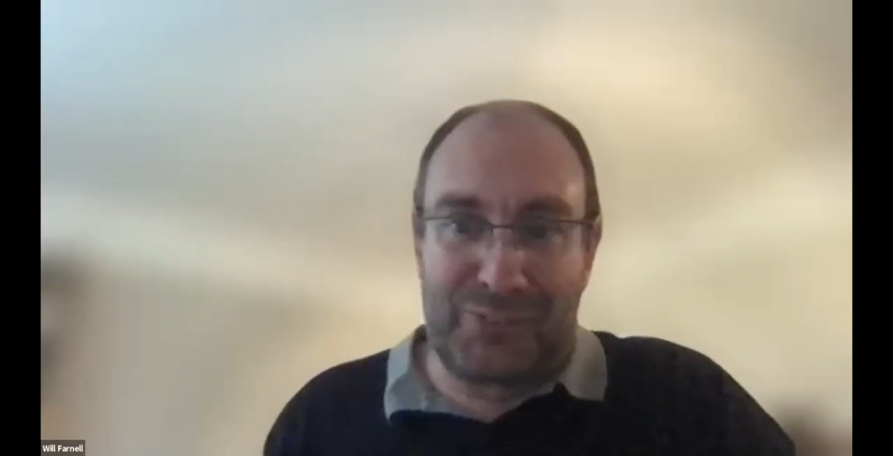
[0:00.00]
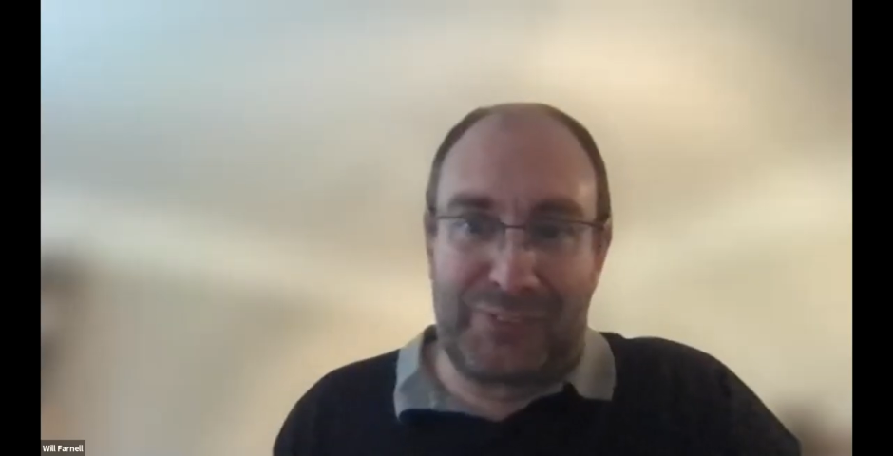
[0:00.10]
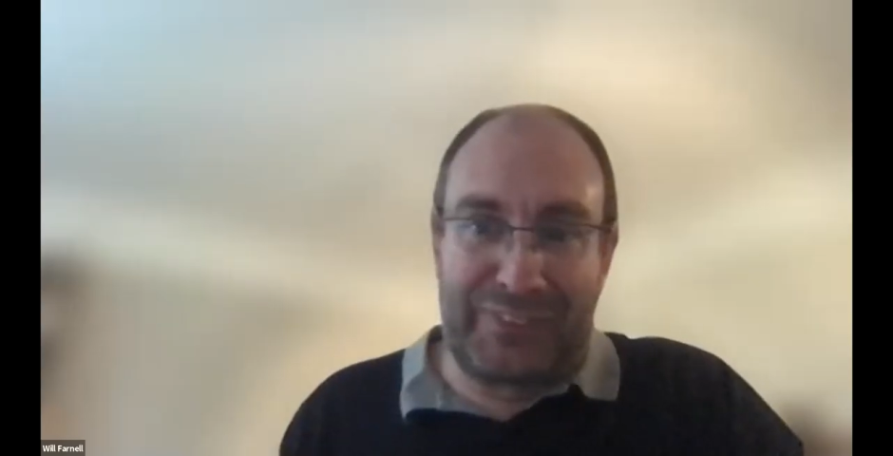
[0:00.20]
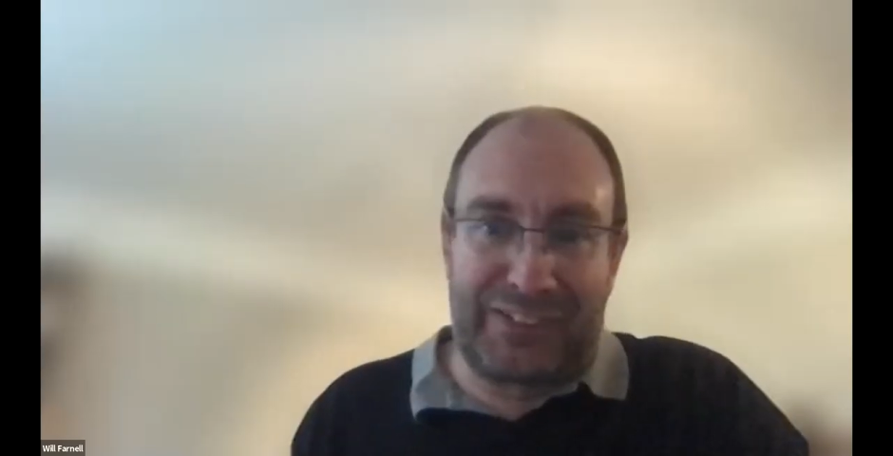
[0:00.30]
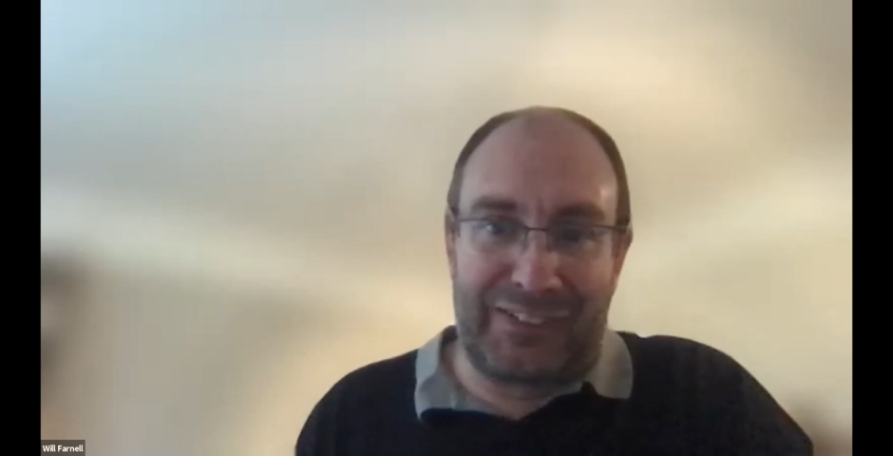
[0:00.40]

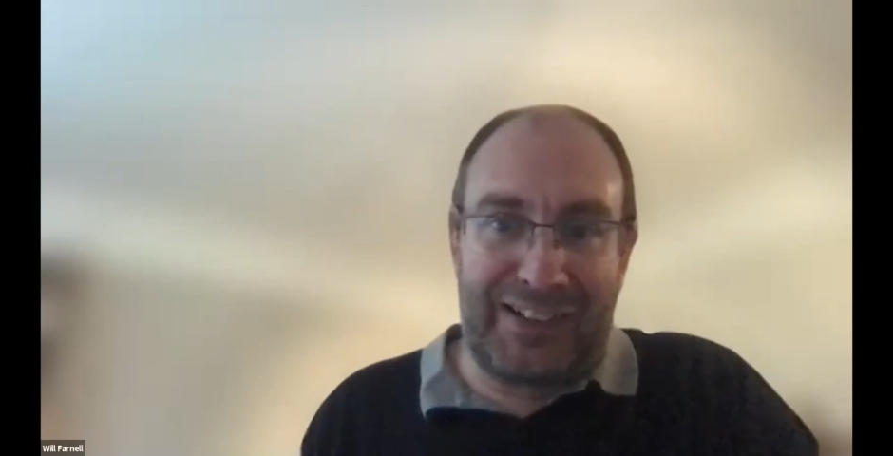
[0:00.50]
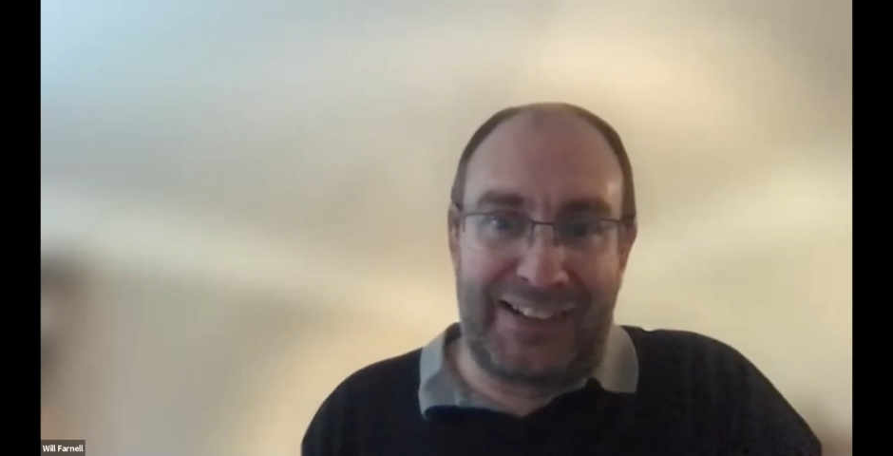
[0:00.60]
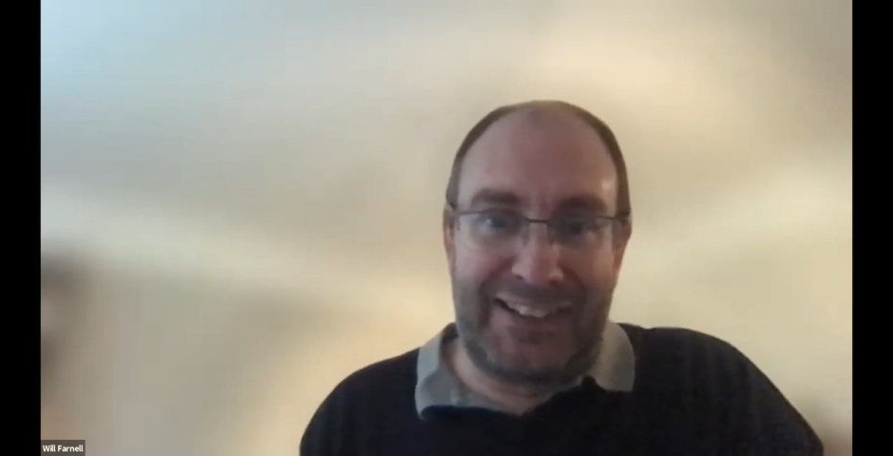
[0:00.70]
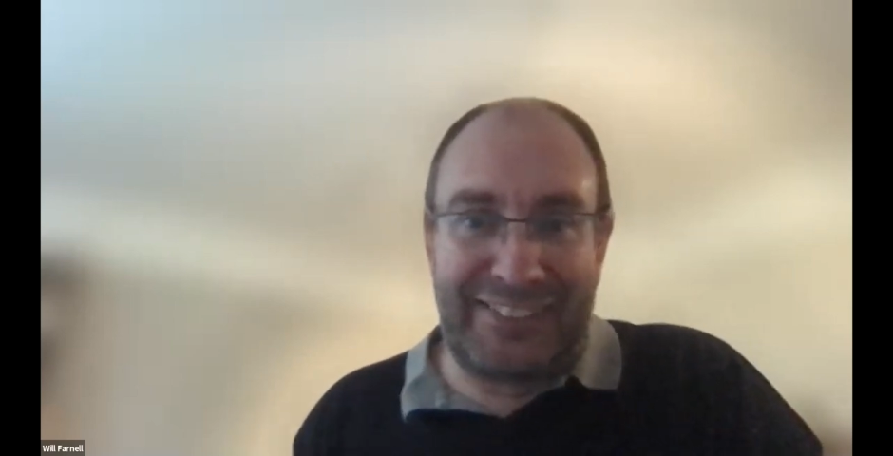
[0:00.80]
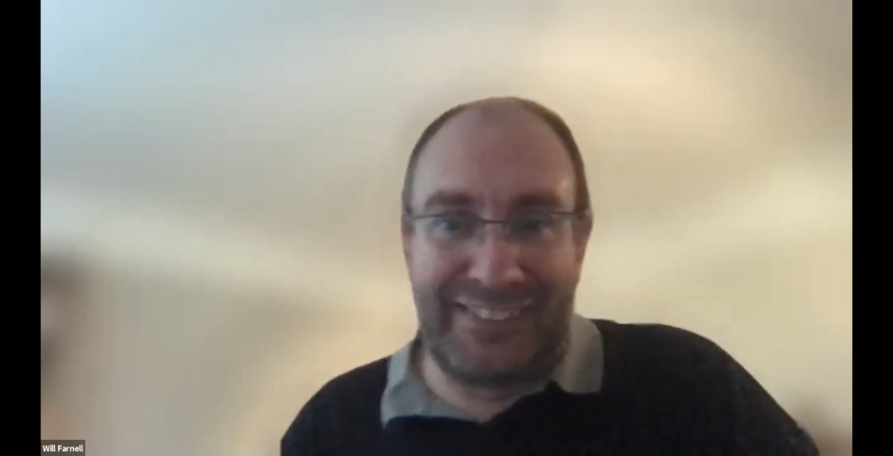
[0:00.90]
with the
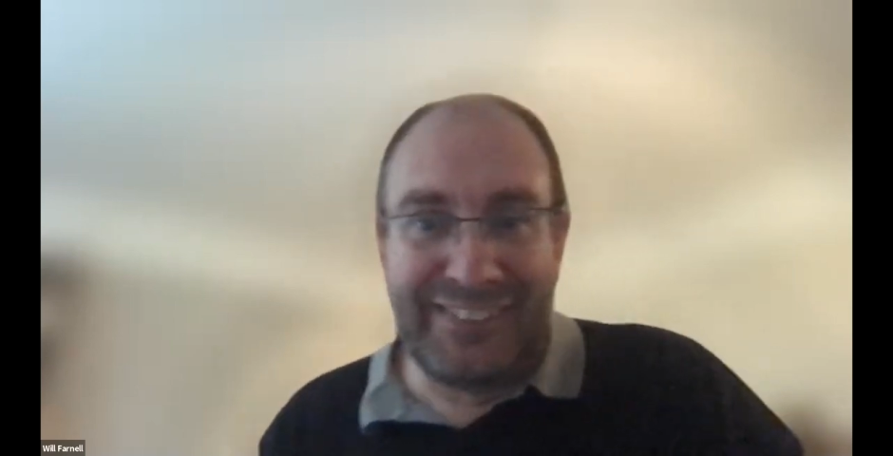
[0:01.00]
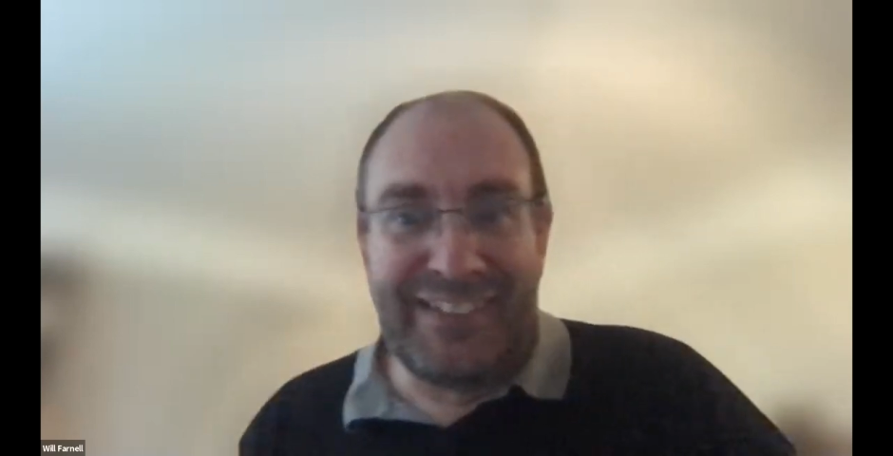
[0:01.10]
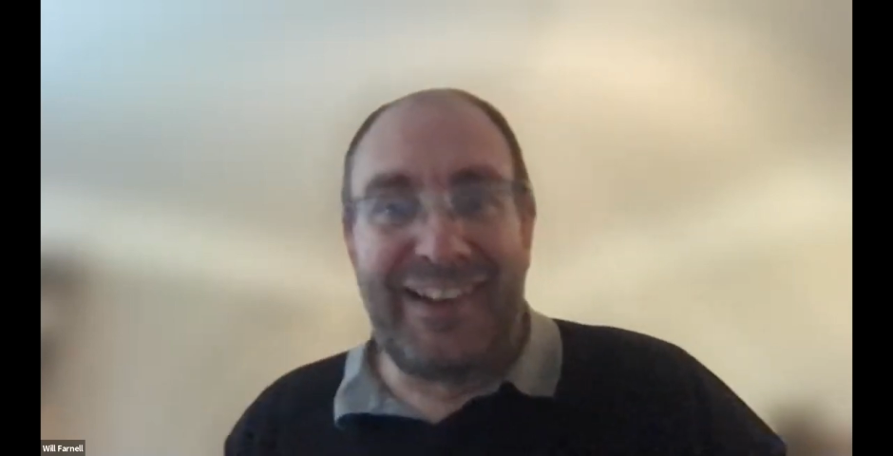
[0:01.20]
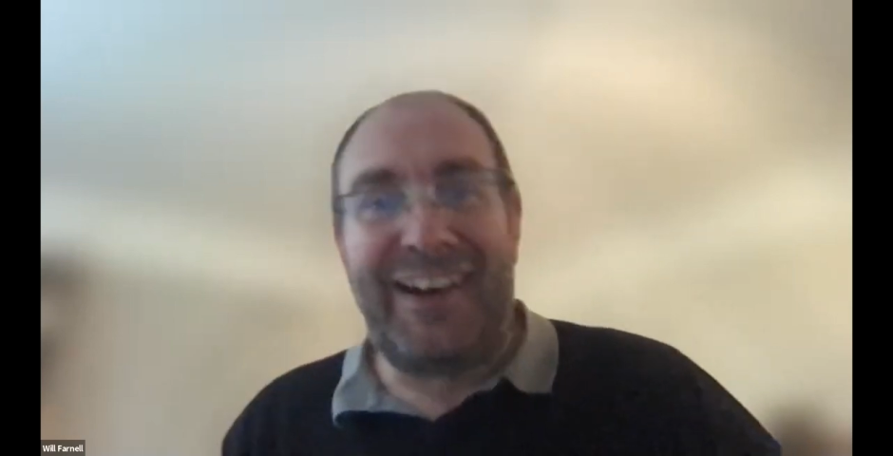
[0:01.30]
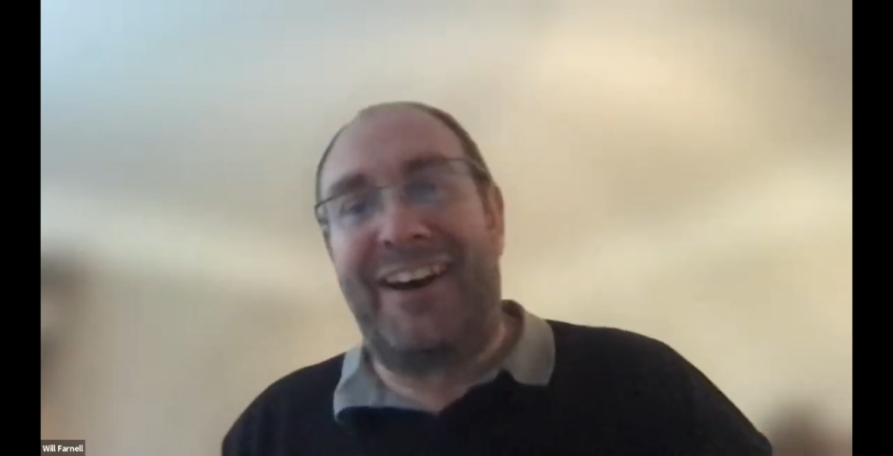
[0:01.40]
client?
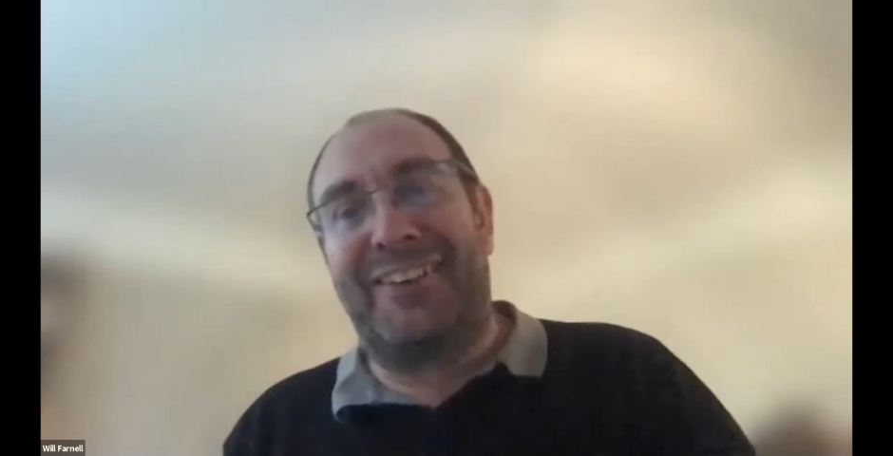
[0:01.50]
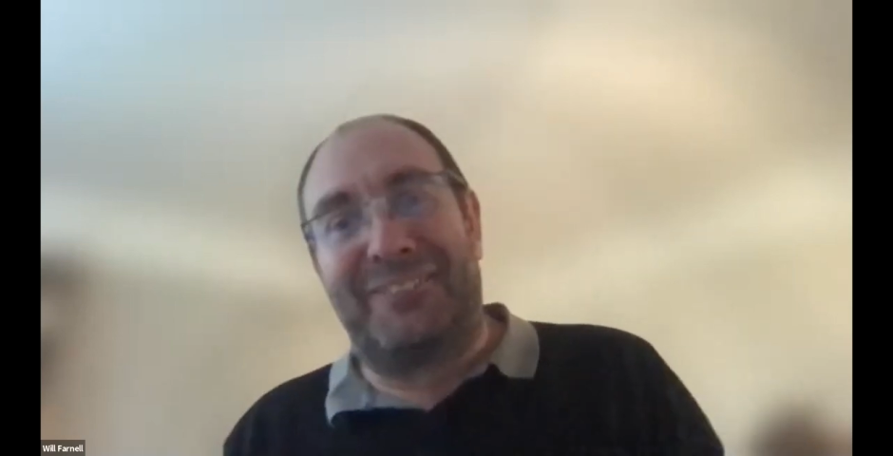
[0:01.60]
Ask